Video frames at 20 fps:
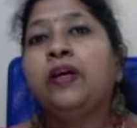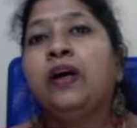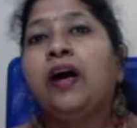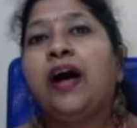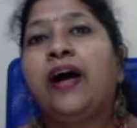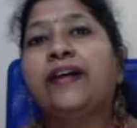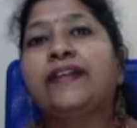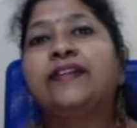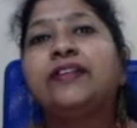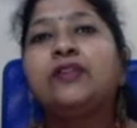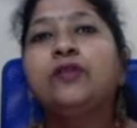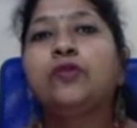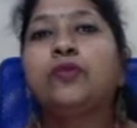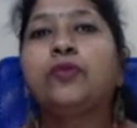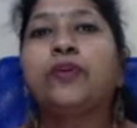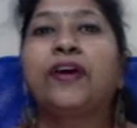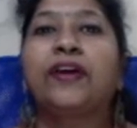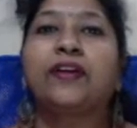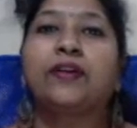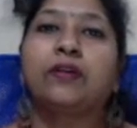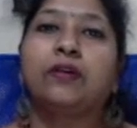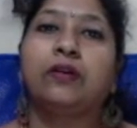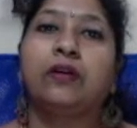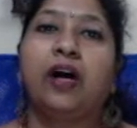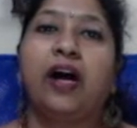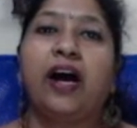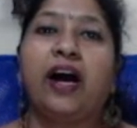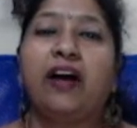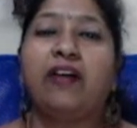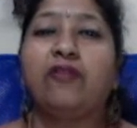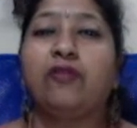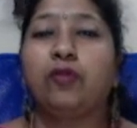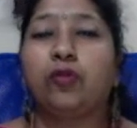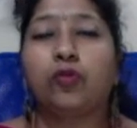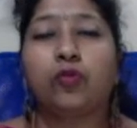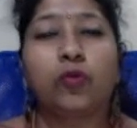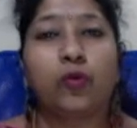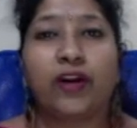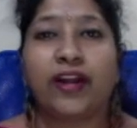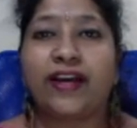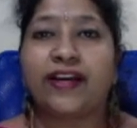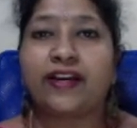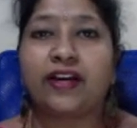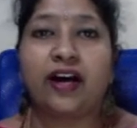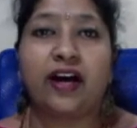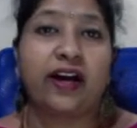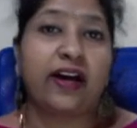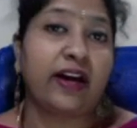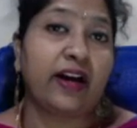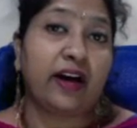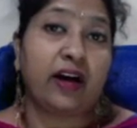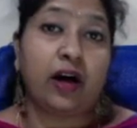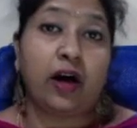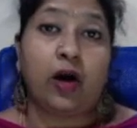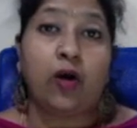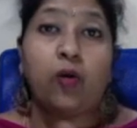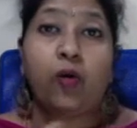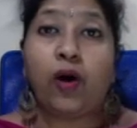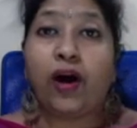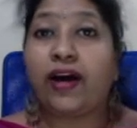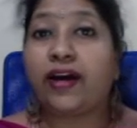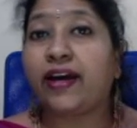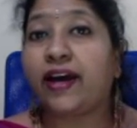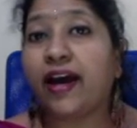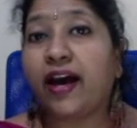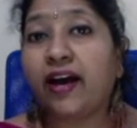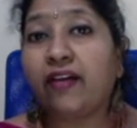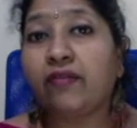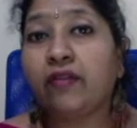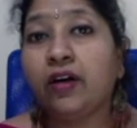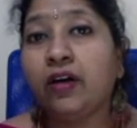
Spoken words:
Either you can have logo like how I have